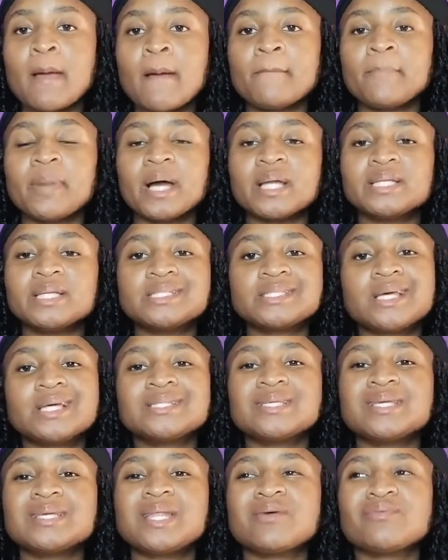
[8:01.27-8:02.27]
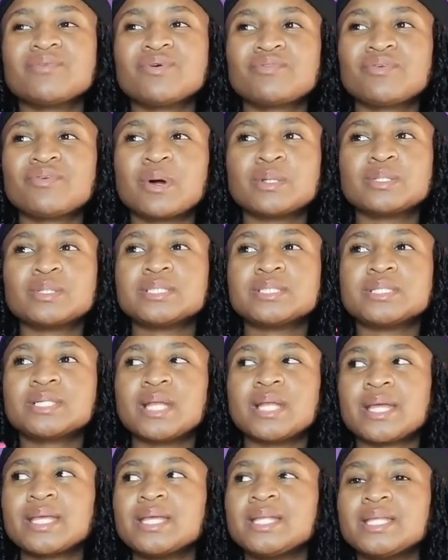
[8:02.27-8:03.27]
But he says he never found
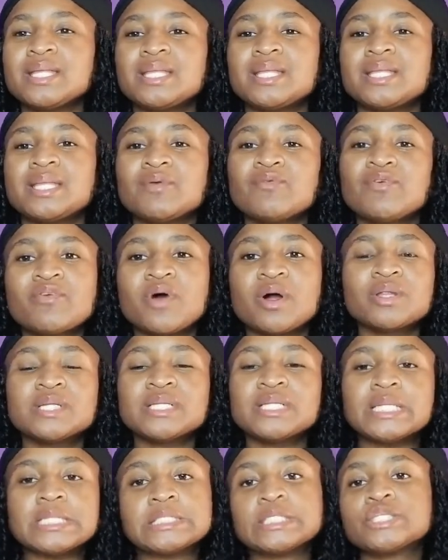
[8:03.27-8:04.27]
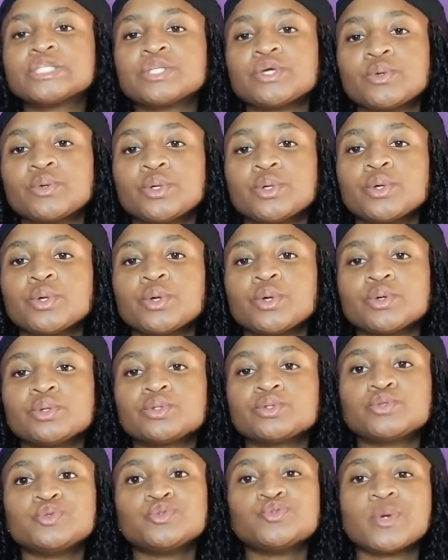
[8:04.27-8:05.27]
it necessary
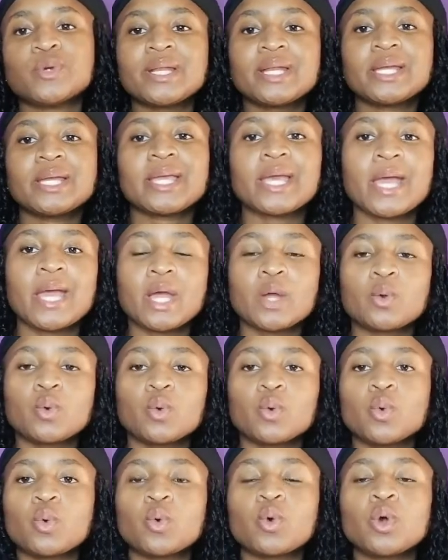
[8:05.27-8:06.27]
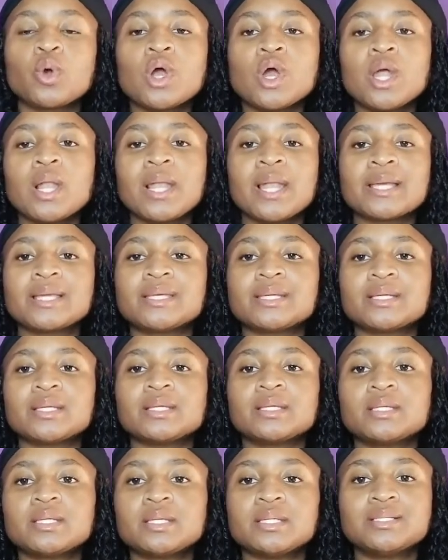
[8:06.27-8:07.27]
to join a gang, or like
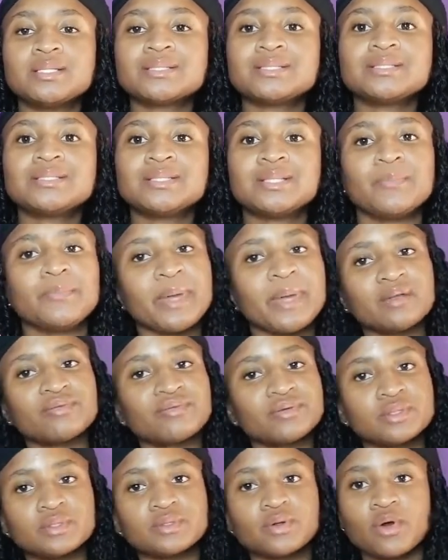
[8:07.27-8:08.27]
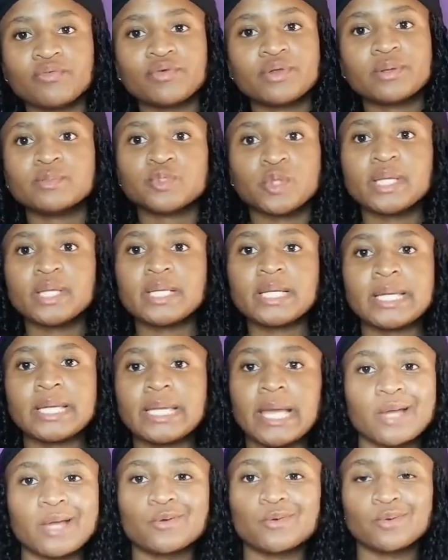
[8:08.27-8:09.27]
he didn't see the benefit of him joining a
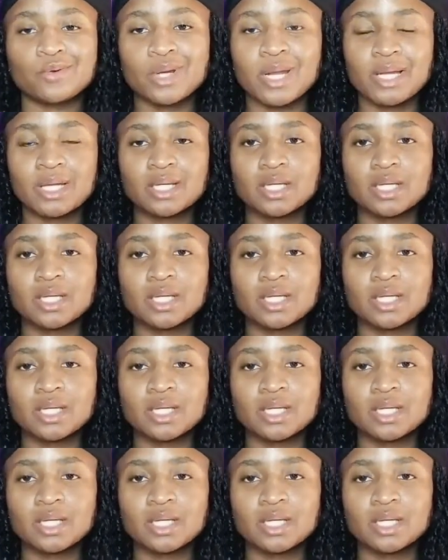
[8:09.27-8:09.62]
gang or like